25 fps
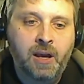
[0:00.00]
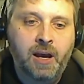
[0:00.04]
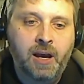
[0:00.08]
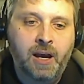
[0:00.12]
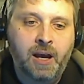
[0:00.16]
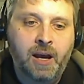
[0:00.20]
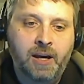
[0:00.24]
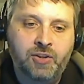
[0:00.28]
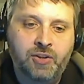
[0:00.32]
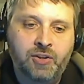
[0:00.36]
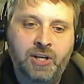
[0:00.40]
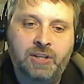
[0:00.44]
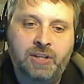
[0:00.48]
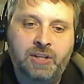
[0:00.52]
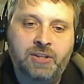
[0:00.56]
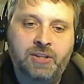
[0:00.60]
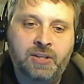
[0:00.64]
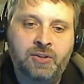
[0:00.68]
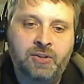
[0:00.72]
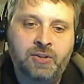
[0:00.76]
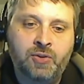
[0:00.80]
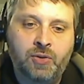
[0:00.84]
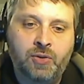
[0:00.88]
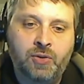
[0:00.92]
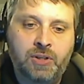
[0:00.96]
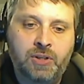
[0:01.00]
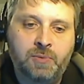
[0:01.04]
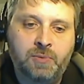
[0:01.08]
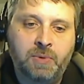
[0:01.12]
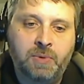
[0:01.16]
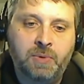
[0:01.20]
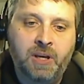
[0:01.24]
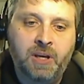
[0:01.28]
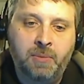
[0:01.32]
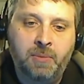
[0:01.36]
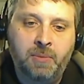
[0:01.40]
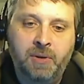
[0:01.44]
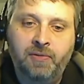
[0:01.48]
Uh, Jet's injuries
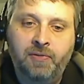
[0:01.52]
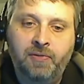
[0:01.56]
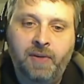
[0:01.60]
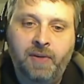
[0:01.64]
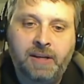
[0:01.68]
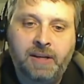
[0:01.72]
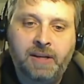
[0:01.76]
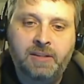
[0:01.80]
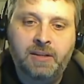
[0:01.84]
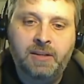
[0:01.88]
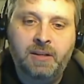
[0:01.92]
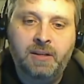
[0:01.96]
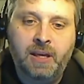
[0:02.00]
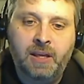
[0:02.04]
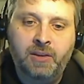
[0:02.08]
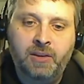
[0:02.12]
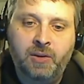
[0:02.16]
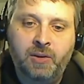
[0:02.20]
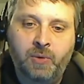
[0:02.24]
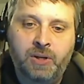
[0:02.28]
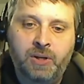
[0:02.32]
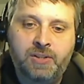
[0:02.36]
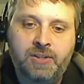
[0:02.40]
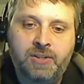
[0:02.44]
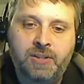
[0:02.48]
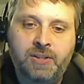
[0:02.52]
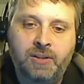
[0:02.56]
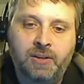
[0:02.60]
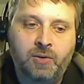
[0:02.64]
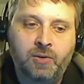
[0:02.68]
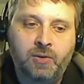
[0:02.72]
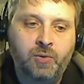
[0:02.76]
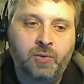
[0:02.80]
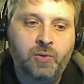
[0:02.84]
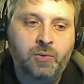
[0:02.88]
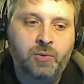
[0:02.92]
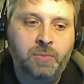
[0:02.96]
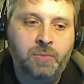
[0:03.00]
become infected, and the rest of the
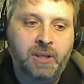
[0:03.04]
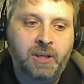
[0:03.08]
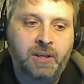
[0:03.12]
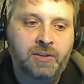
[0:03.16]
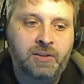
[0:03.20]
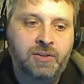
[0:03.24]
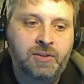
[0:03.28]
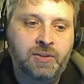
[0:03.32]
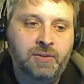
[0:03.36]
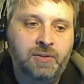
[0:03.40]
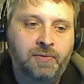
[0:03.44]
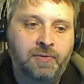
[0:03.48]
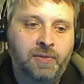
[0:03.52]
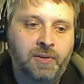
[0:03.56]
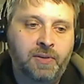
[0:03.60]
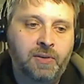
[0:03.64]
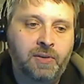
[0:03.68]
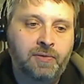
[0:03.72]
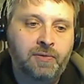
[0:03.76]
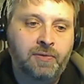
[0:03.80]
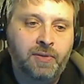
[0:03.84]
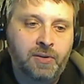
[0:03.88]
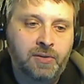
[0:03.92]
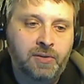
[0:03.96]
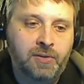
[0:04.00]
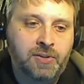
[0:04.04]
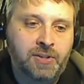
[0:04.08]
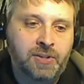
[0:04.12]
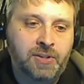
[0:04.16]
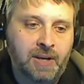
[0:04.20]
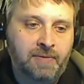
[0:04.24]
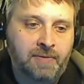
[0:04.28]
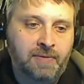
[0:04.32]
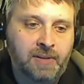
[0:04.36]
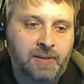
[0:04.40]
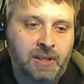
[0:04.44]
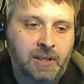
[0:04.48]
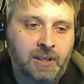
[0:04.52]
crew begins to fear for their
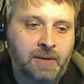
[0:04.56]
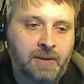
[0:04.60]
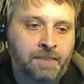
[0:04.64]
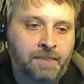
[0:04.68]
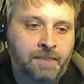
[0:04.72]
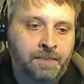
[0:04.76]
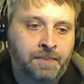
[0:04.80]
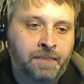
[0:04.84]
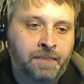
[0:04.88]
safety.